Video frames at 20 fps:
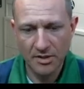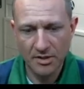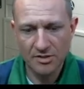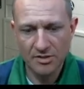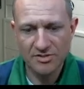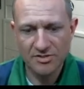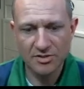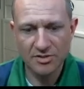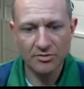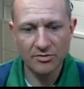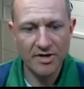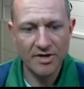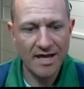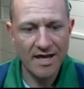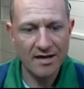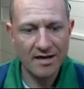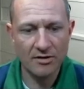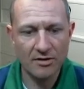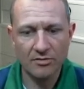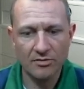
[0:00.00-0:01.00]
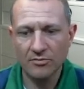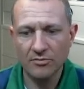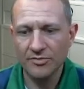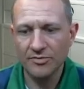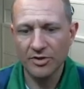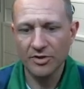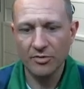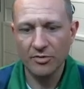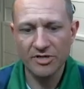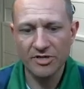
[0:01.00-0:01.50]
So now
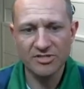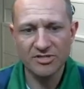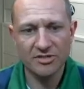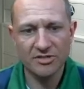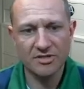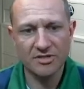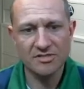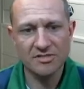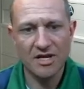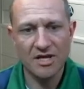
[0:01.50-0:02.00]
the question is,